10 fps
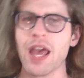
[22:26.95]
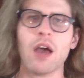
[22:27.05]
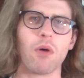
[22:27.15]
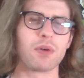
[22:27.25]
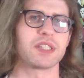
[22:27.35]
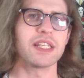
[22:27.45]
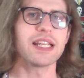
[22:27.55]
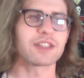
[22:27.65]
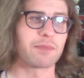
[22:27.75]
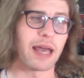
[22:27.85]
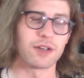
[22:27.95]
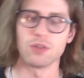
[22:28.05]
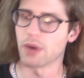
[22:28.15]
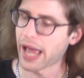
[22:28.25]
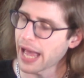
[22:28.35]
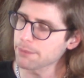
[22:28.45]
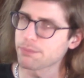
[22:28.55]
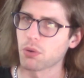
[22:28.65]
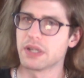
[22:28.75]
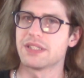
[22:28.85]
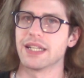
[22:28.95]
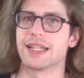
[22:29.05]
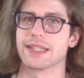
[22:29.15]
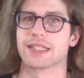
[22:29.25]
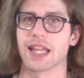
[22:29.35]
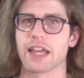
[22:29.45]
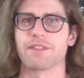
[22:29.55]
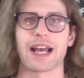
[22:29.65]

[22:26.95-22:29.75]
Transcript: What we see is a man who, at points in his life,